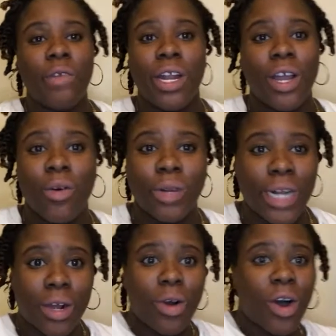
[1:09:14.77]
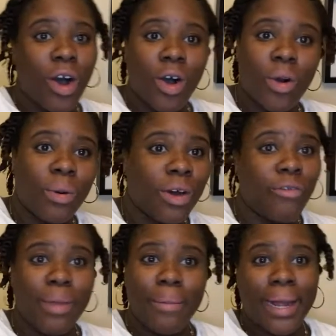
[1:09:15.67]
video when I go home of
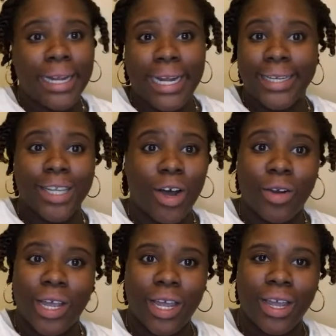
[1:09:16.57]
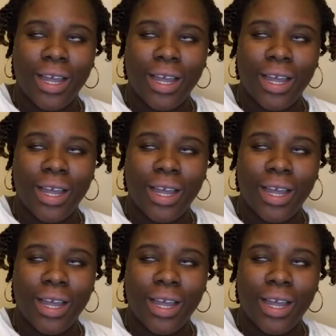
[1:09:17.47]
me and my daddy talking.